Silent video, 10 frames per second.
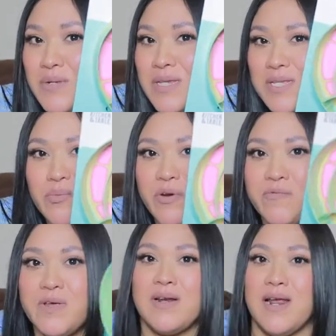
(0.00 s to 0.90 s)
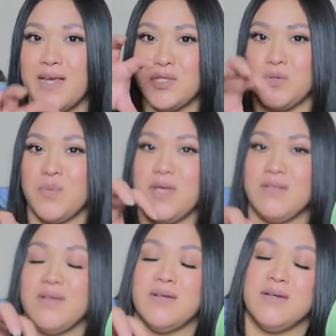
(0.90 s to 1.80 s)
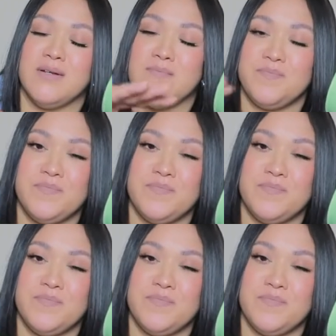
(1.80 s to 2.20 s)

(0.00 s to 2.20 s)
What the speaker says: is the perfect like to make the